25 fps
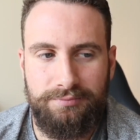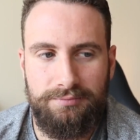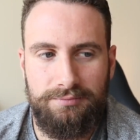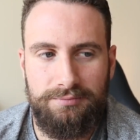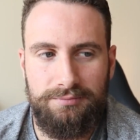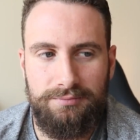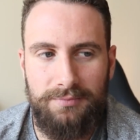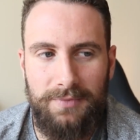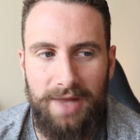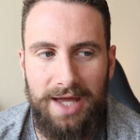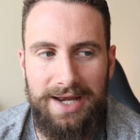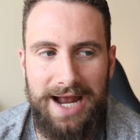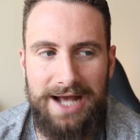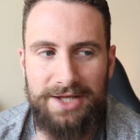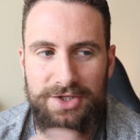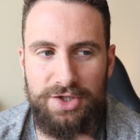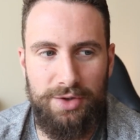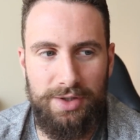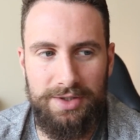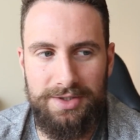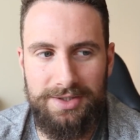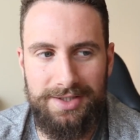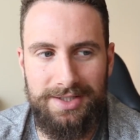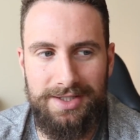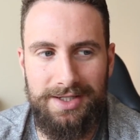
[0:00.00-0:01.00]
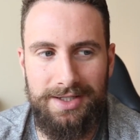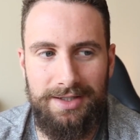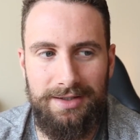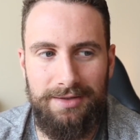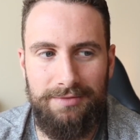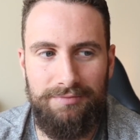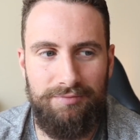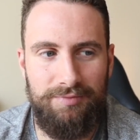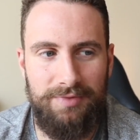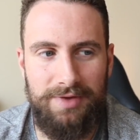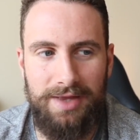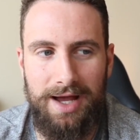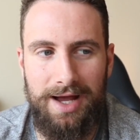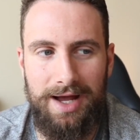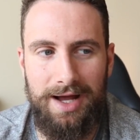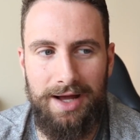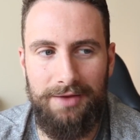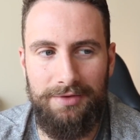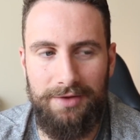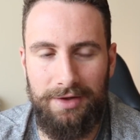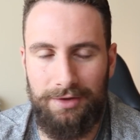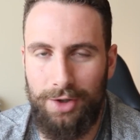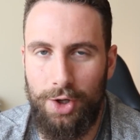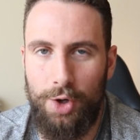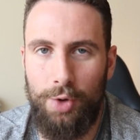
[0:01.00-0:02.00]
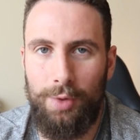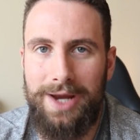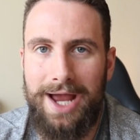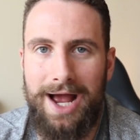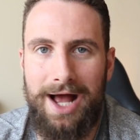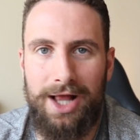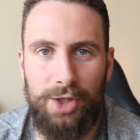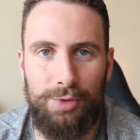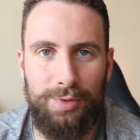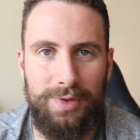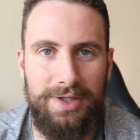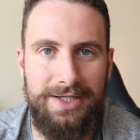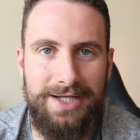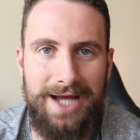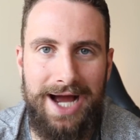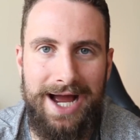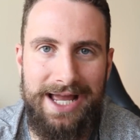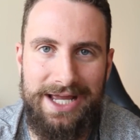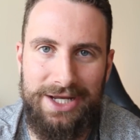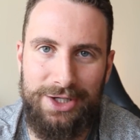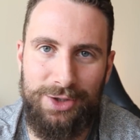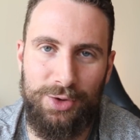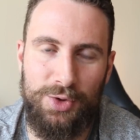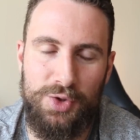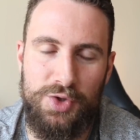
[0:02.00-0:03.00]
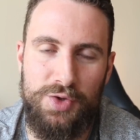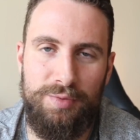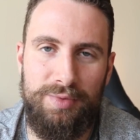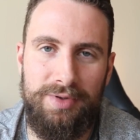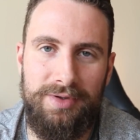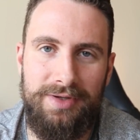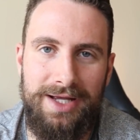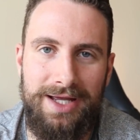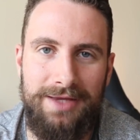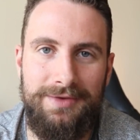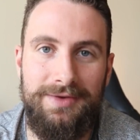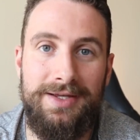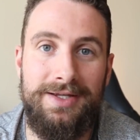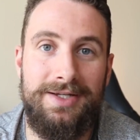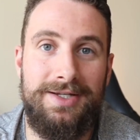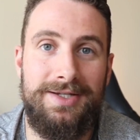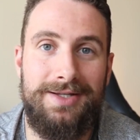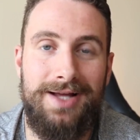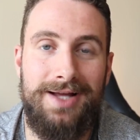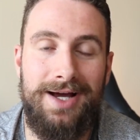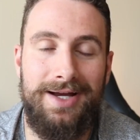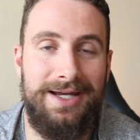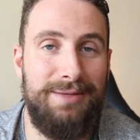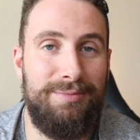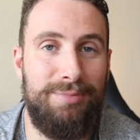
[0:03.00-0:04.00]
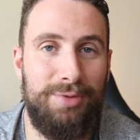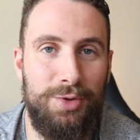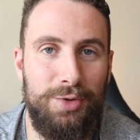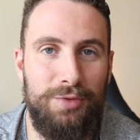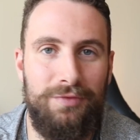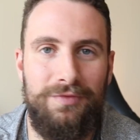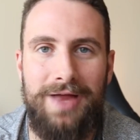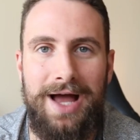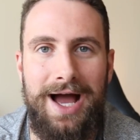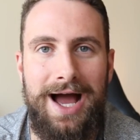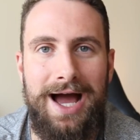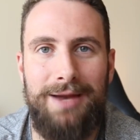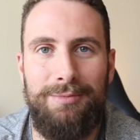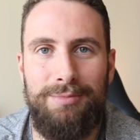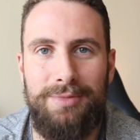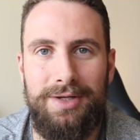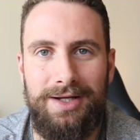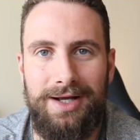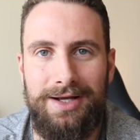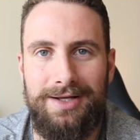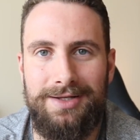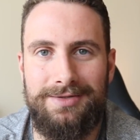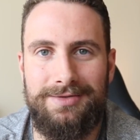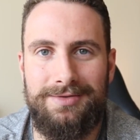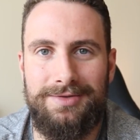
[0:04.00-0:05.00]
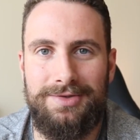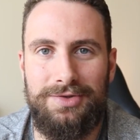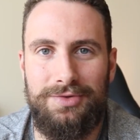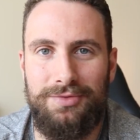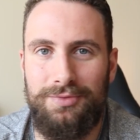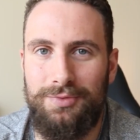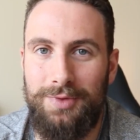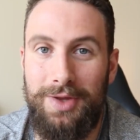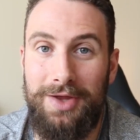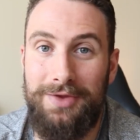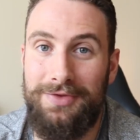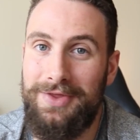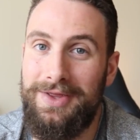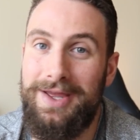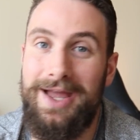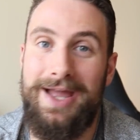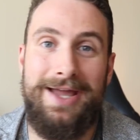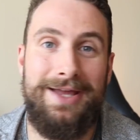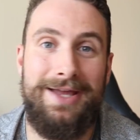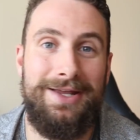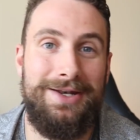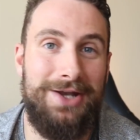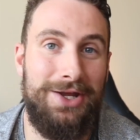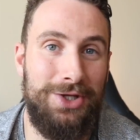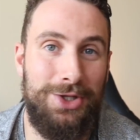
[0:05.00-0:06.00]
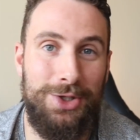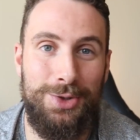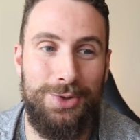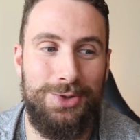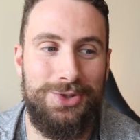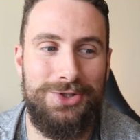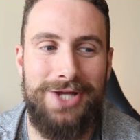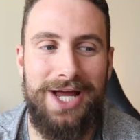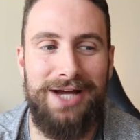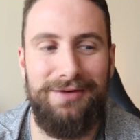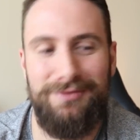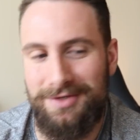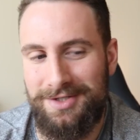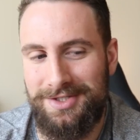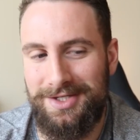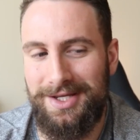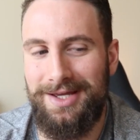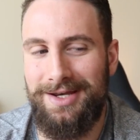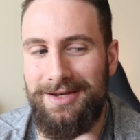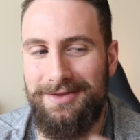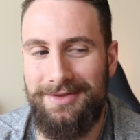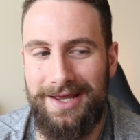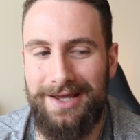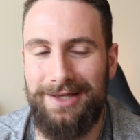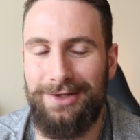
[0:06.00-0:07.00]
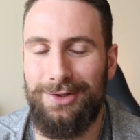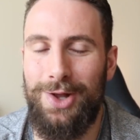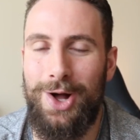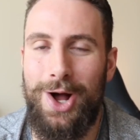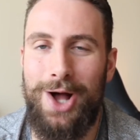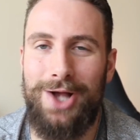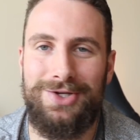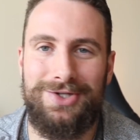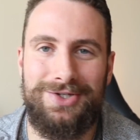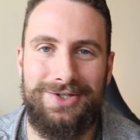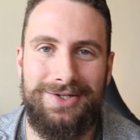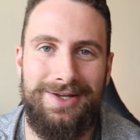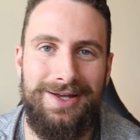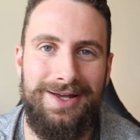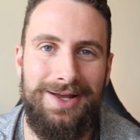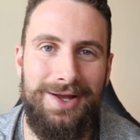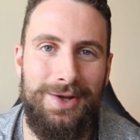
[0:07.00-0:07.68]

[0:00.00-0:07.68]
as you can see, the low calorie diet group in this study proved that because they ate in a huge deficit and they lost